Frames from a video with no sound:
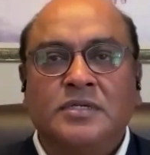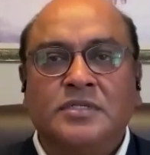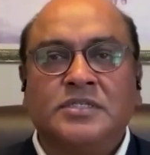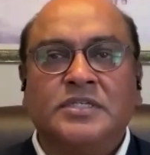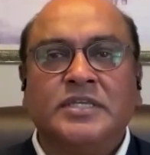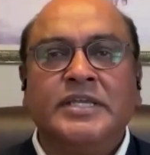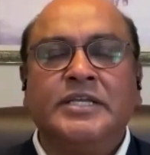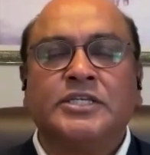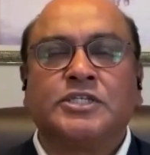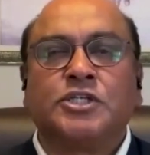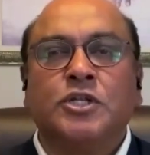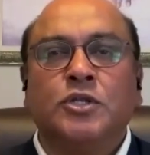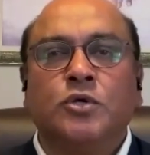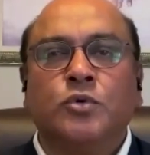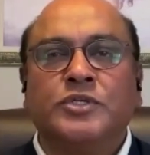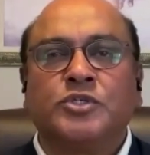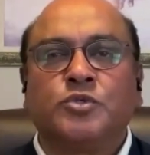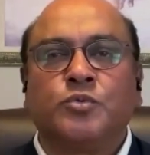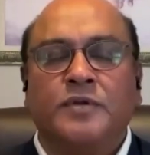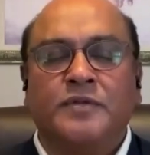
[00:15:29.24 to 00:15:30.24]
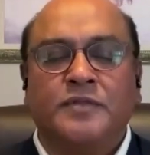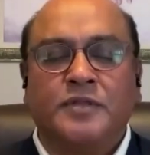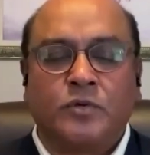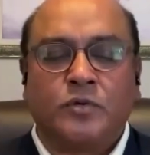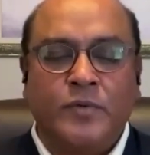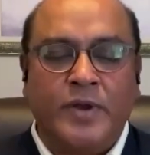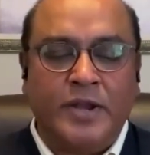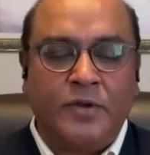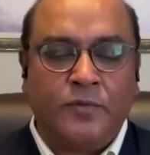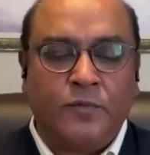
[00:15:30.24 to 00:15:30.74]
C.S. Lewis, one of the
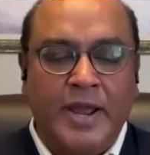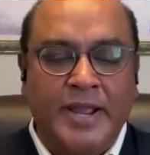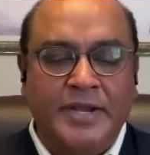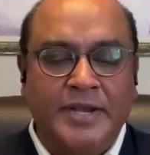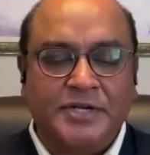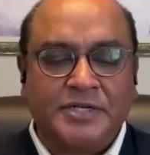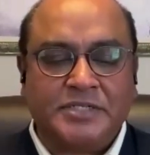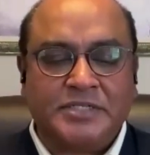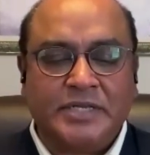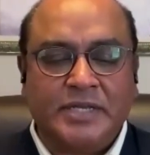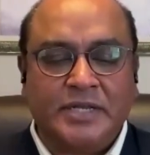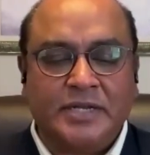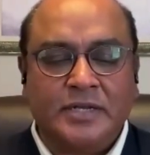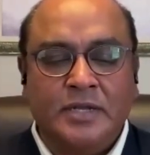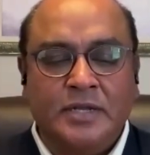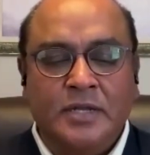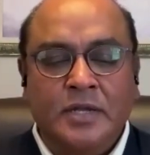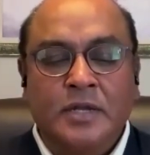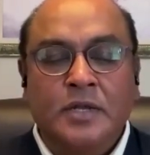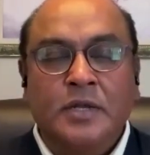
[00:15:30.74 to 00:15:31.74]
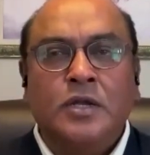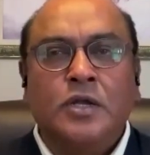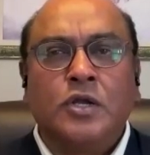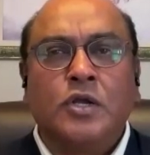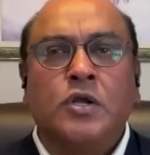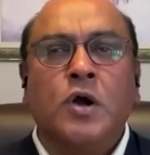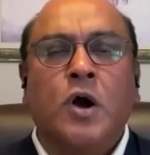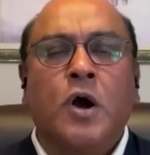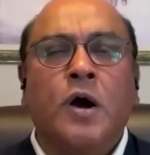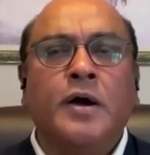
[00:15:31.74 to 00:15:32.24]
great writers, said,
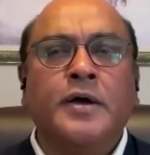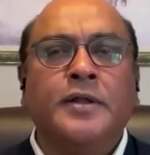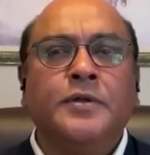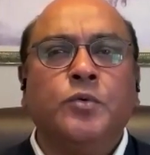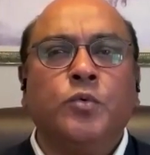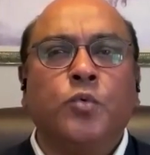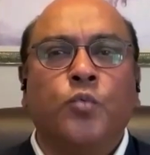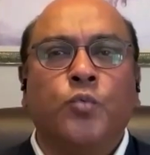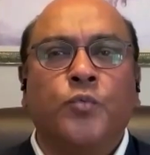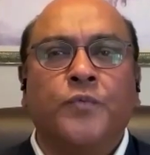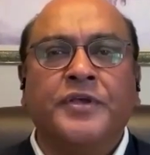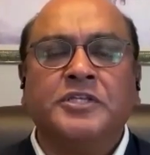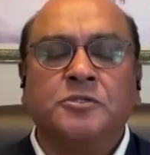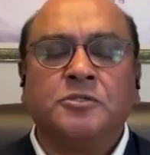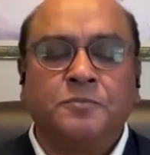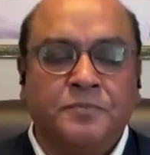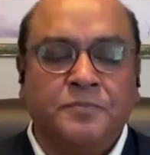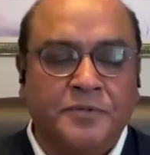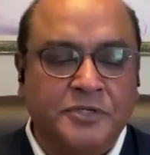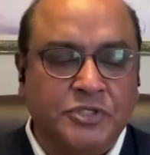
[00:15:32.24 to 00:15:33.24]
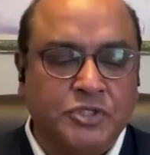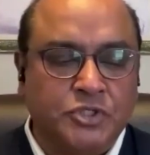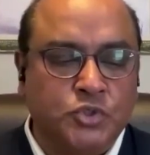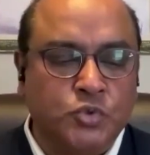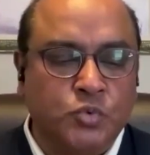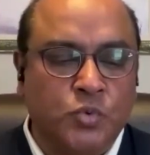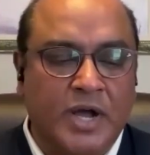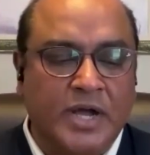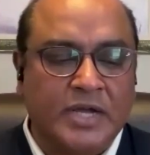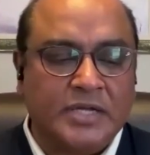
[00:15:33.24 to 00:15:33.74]
God whispers
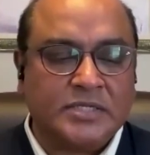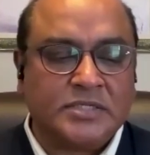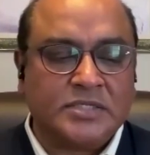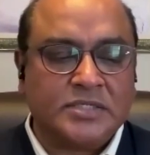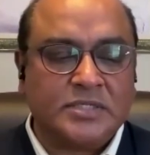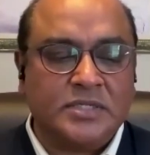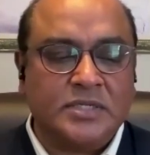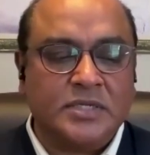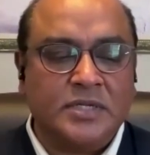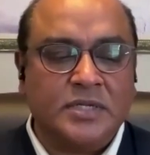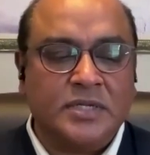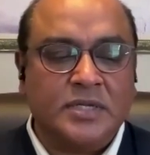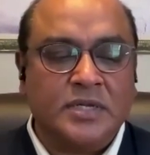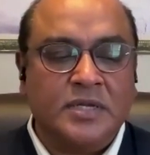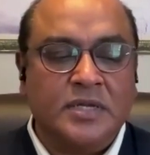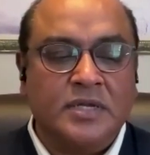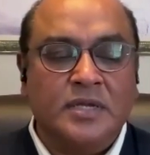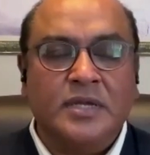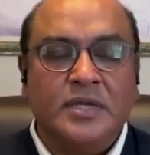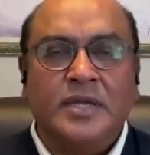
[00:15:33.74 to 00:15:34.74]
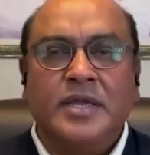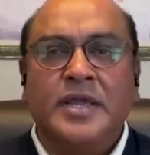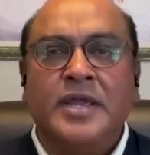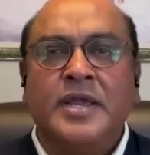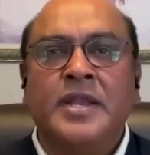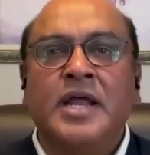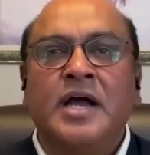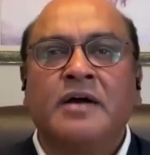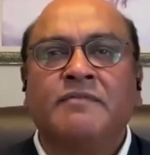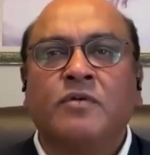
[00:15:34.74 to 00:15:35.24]
to us
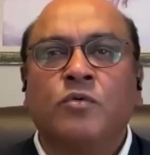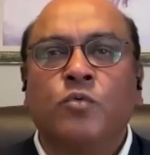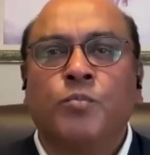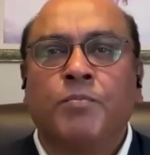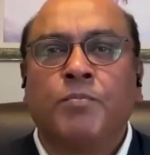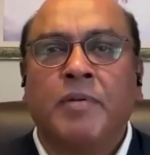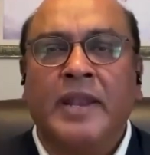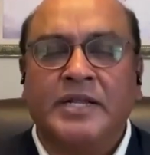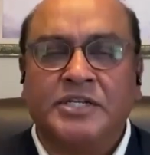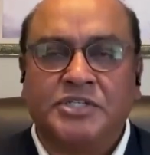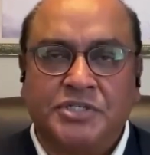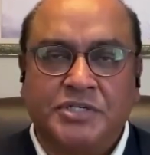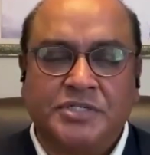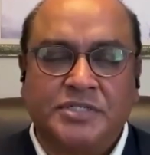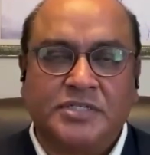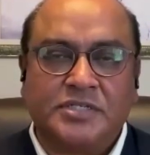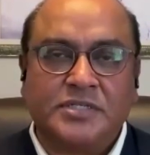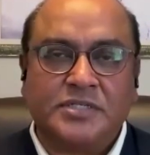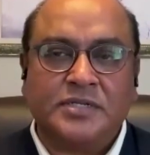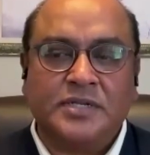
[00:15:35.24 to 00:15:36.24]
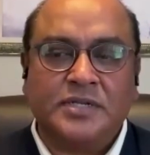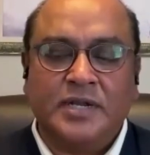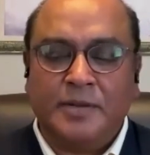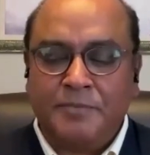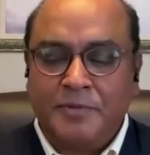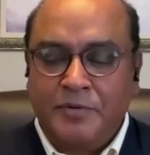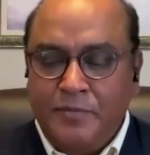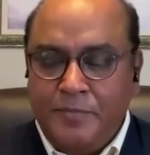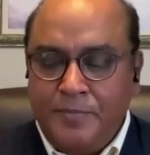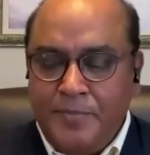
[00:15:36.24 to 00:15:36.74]
in our pleasures.
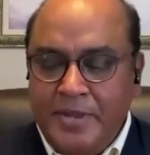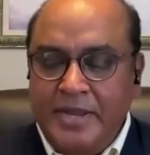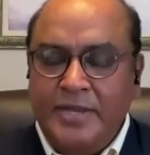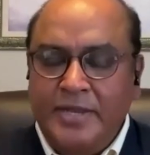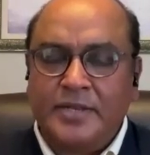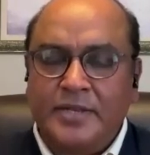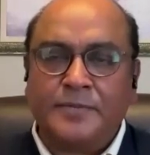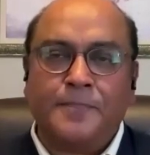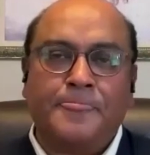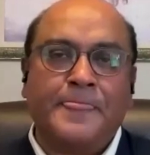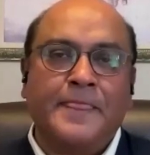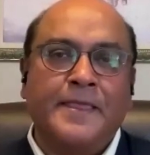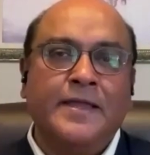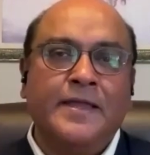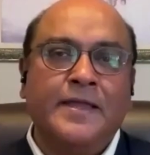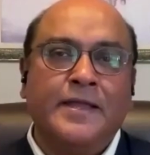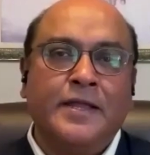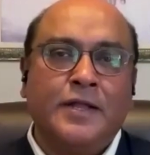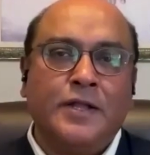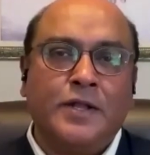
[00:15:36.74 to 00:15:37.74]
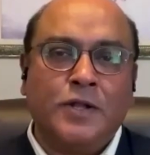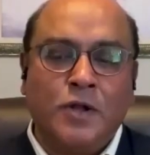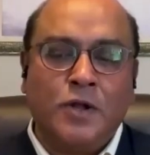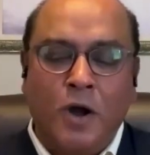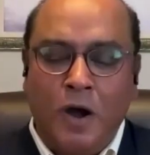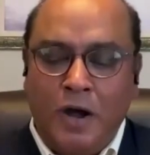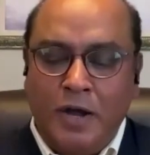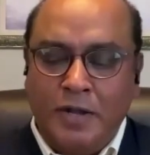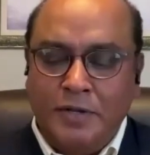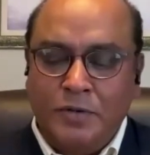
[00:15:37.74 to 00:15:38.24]
Let me repeat
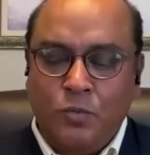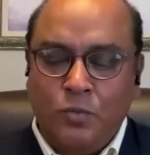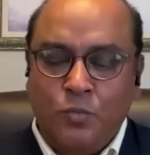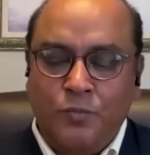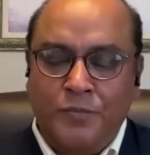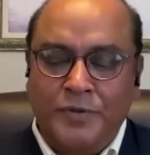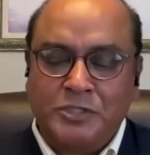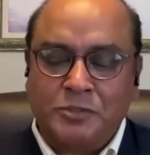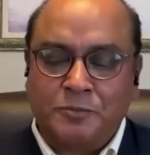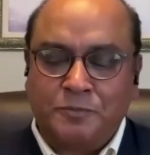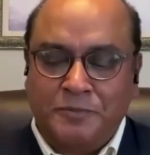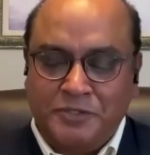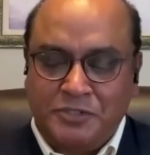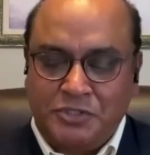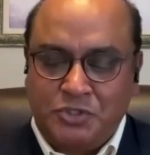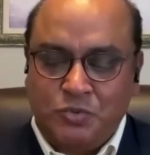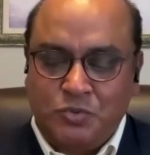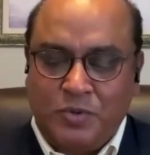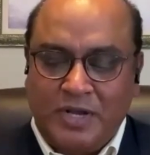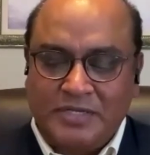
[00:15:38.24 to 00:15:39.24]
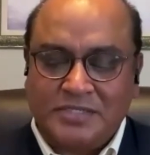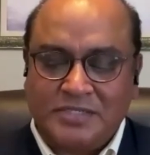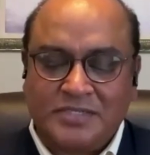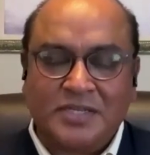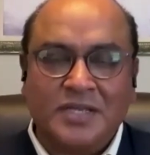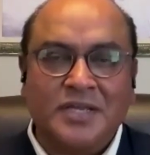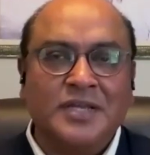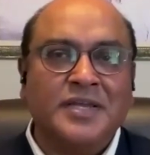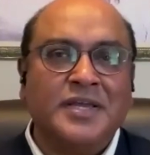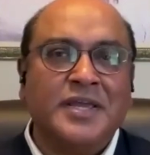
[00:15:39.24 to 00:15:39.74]
God whispers to us
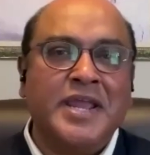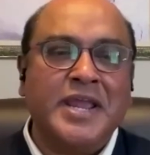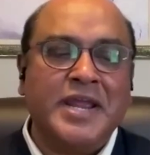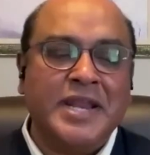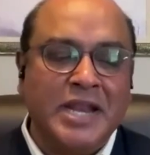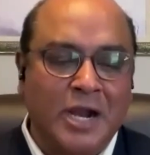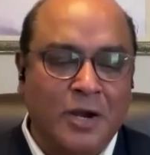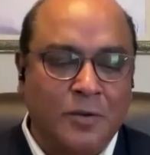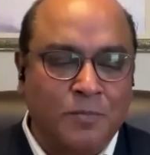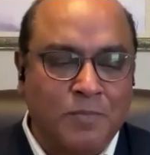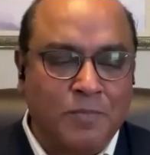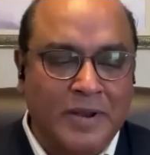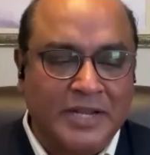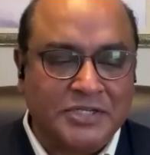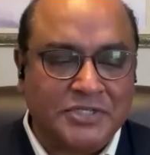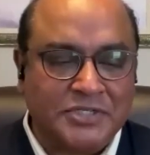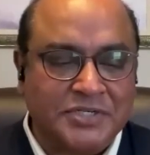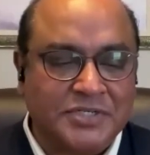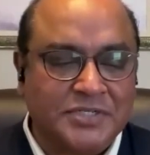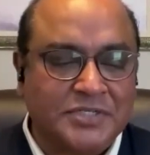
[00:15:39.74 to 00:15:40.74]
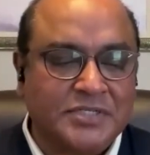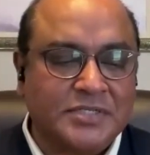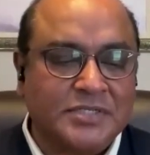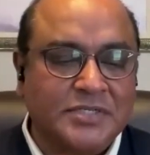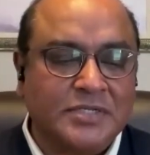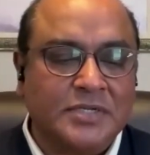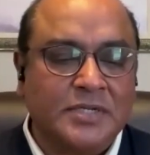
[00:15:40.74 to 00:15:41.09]
in our pleasures,